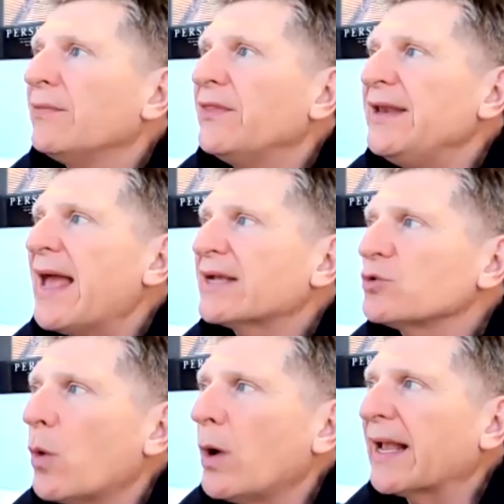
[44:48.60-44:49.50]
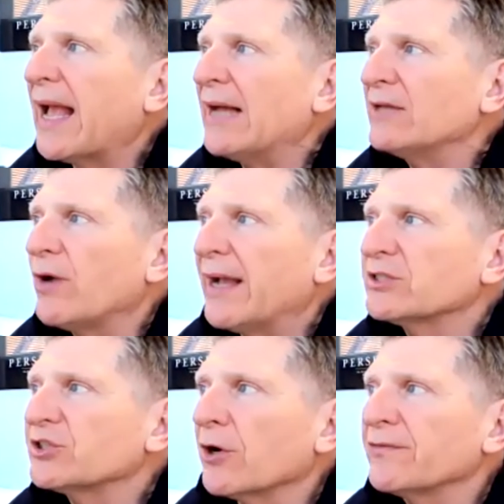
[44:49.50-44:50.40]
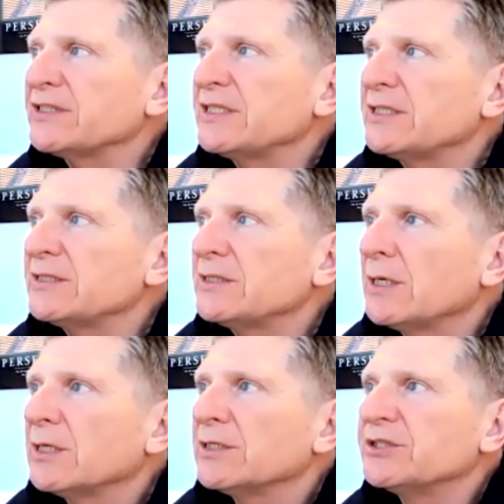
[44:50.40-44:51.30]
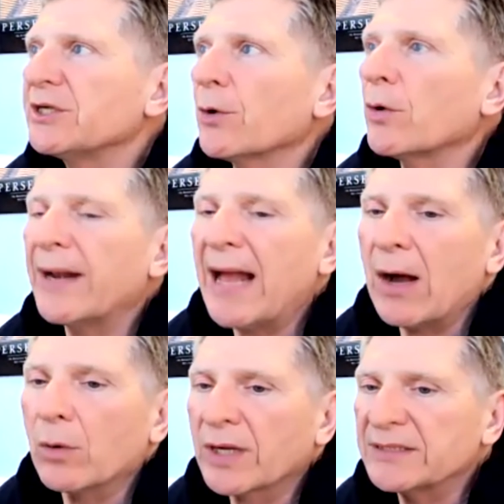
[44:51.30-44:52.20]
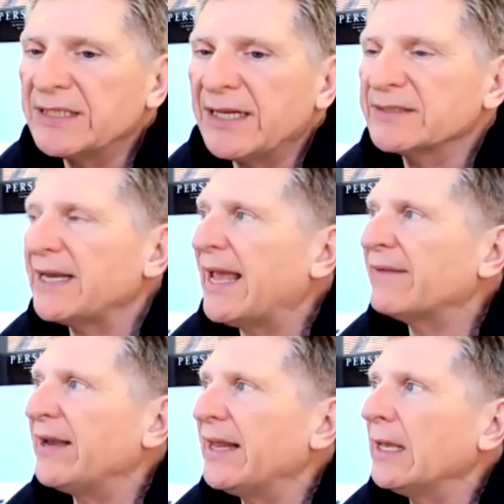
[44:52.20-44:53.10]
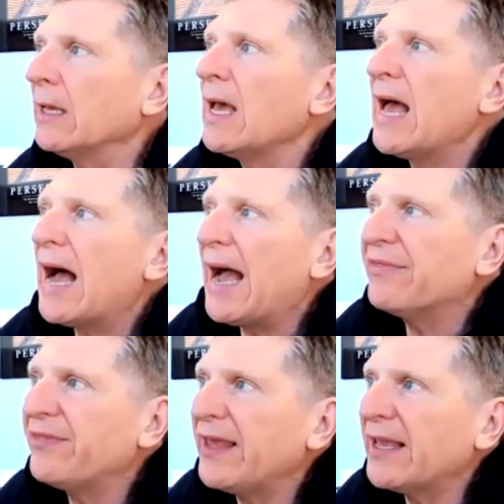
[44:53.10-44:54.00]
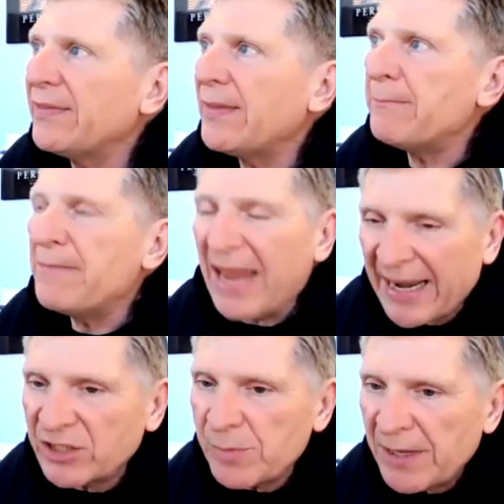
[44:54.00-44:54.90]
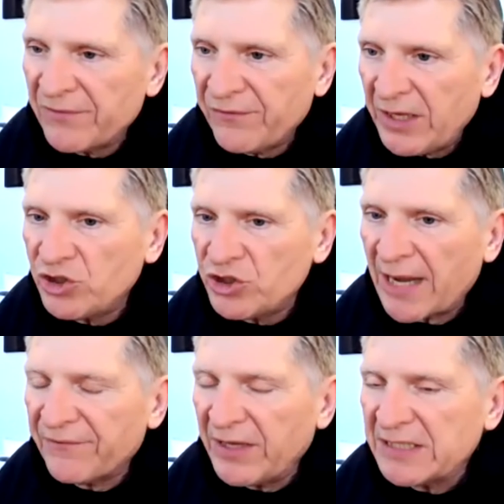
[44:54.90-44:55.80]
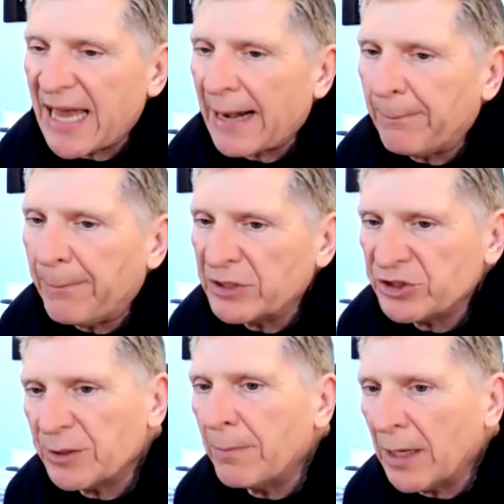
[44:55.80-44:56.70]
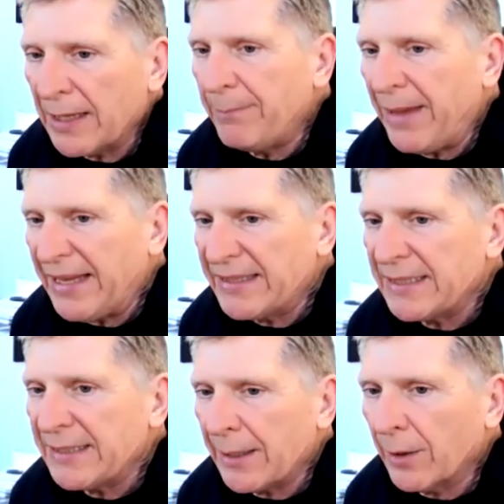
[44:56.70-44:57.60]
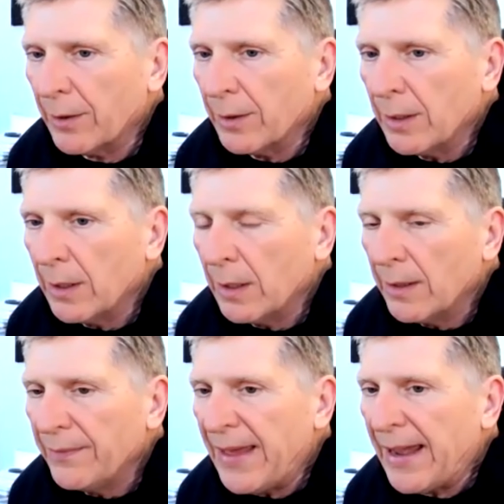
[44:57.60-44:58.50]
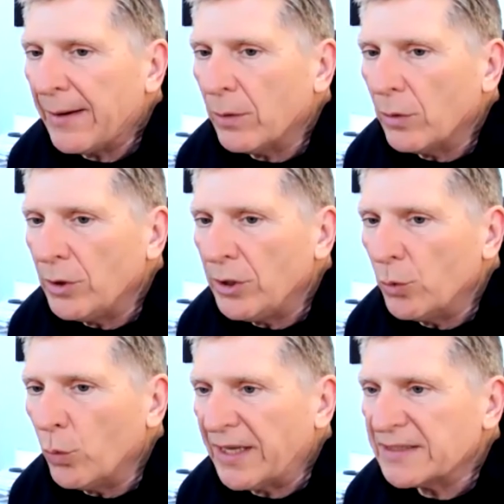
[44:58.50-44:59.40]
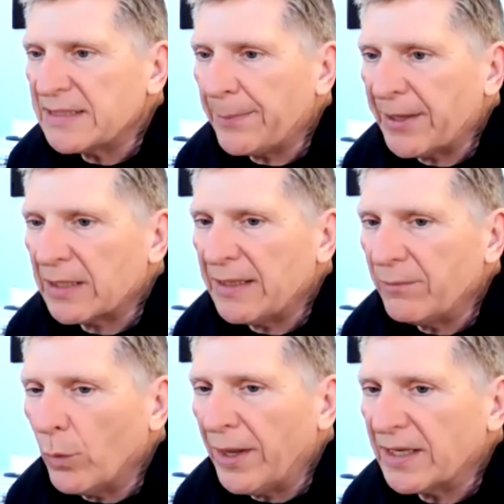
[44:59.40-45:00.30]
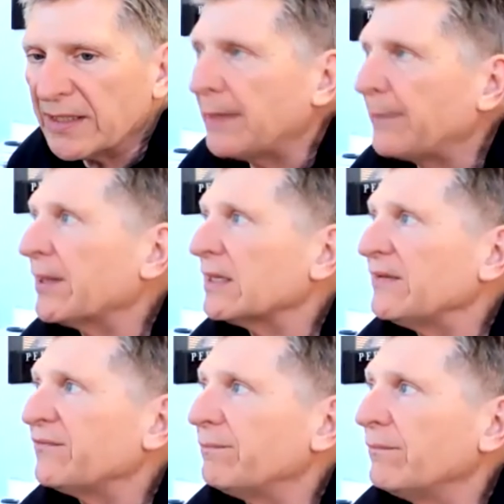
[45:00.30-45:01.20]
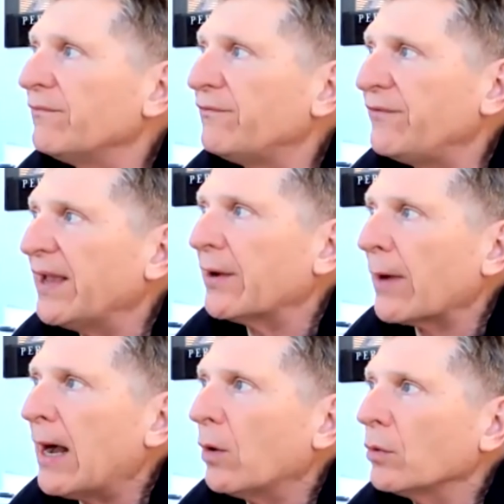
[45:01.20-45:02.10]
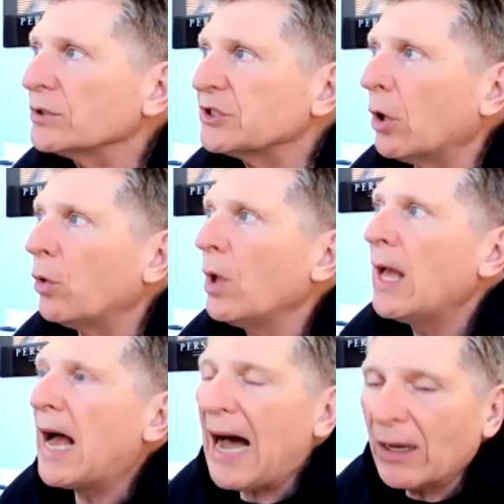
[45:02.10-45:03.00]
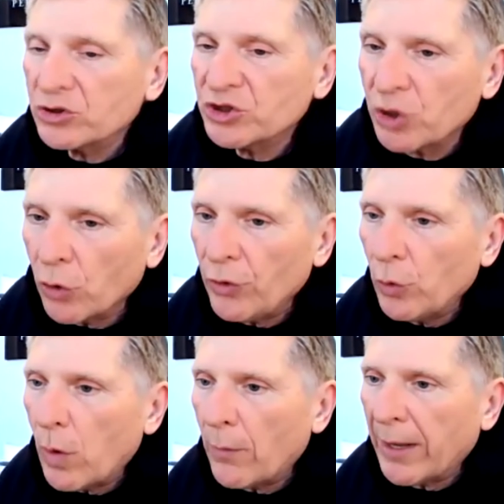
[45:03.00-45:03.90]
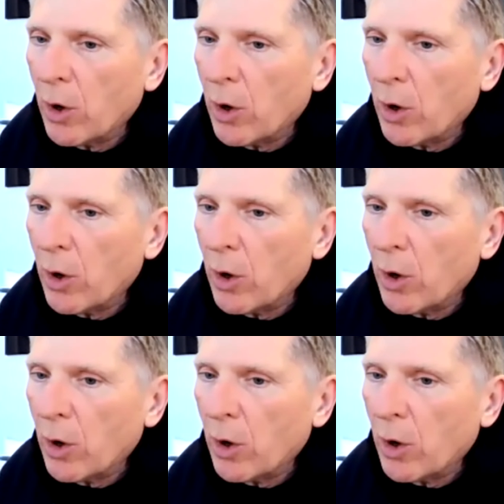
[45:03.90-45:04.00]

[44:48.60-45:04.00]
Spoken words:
The next one, contract services, zero it out because he doesn't have any. I think in the management fee, Jeff, he's got a bunch of money baked in there that we could typically figure out. So I'll show you when we